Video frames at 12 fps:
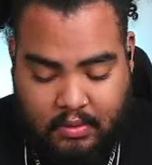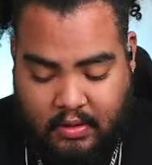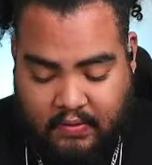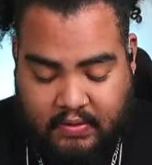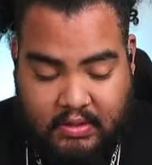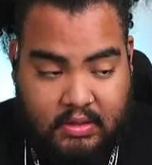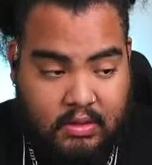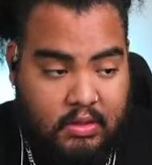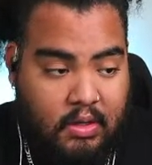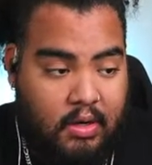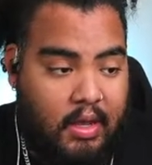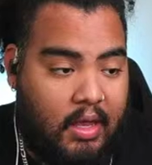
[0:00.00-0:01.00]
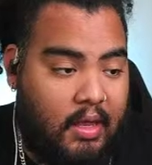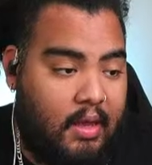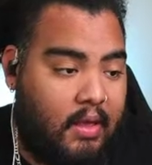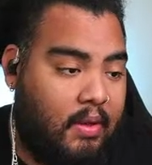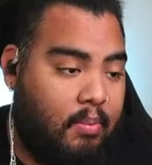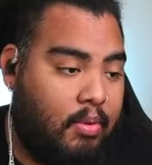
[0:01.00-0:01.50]
If this is start 8, I
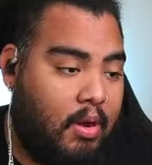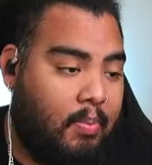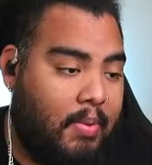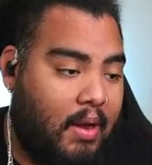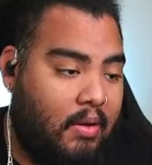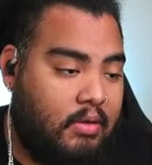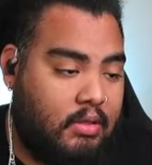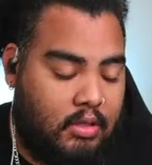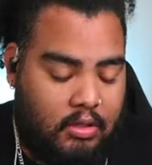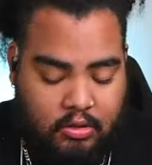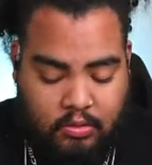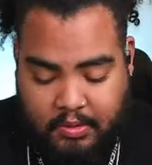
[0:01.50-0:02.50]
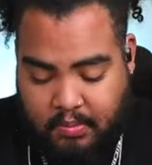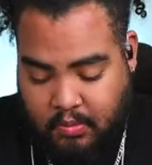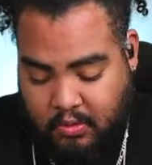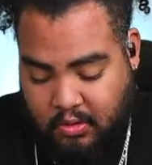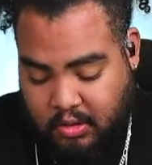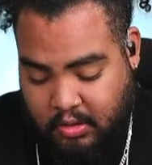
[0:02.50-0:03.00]
think Brock Bowers is a little bit
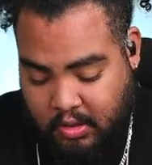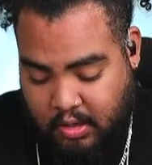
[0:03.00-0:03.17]
more